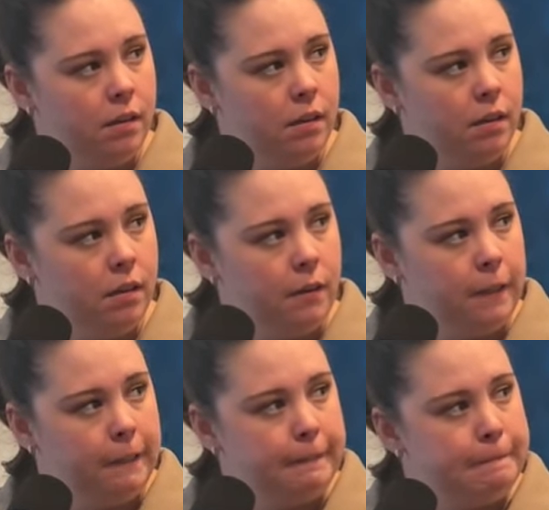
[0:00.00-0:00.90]

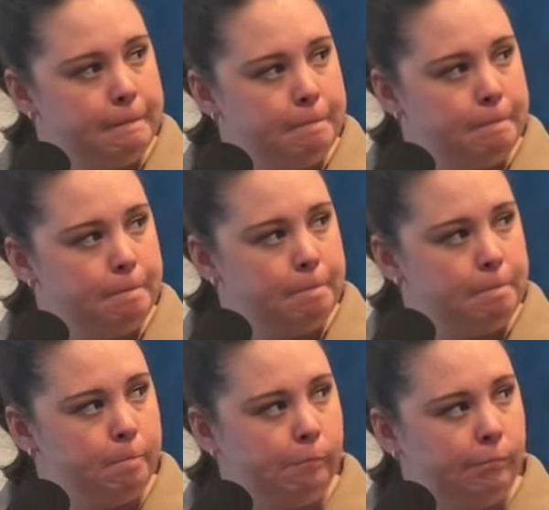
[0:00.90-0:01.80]

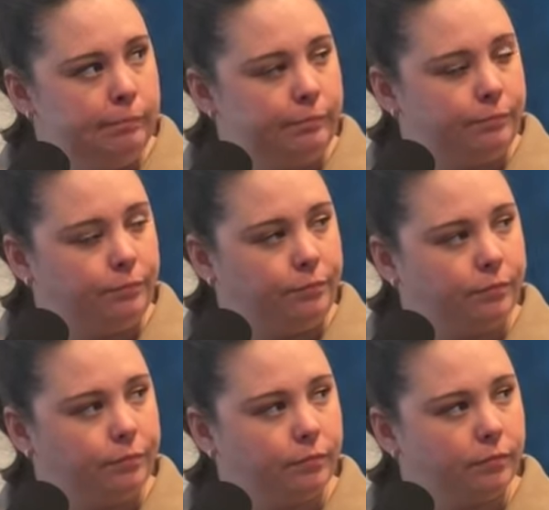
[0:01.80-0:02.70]

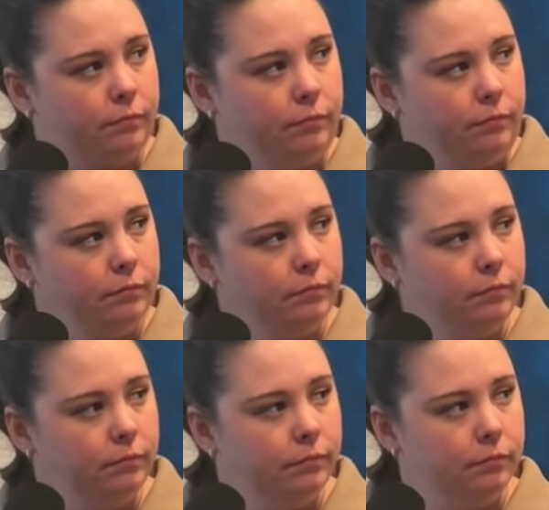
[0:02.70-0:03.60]

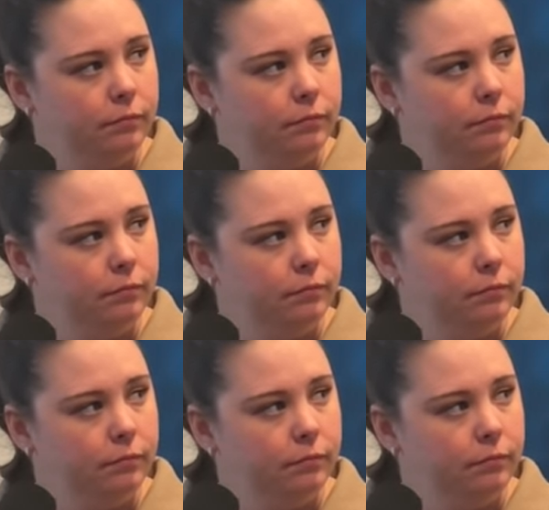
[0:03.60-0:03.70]
(silent)